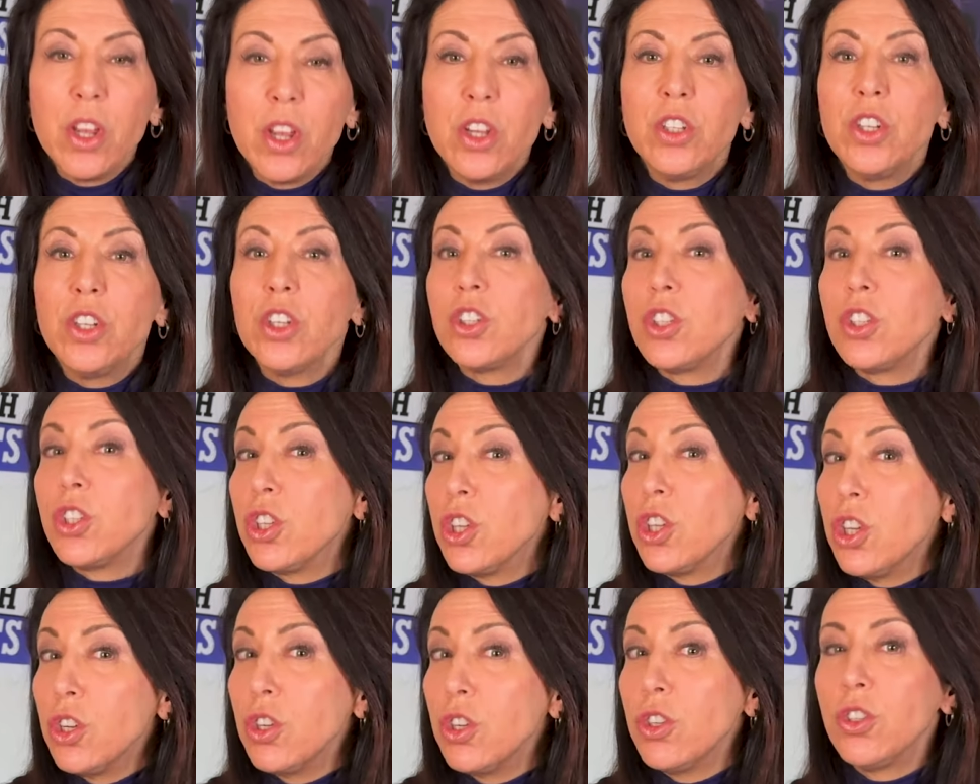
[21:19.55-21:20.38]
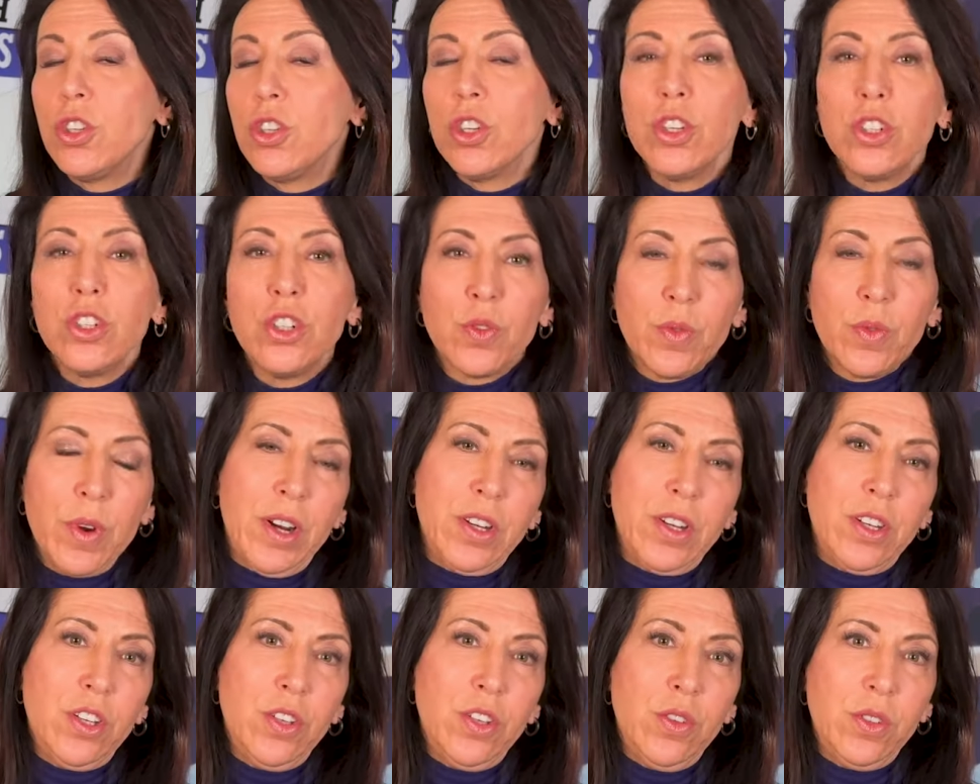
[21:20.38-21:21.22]
just huge direct
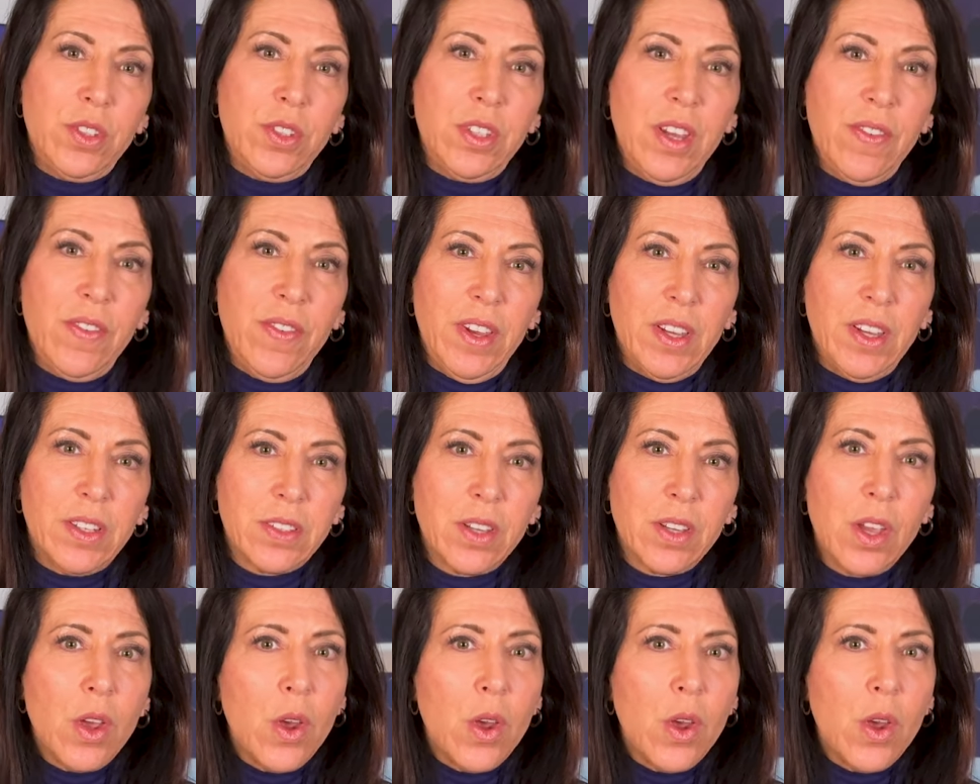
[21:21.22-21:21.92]
to you savings.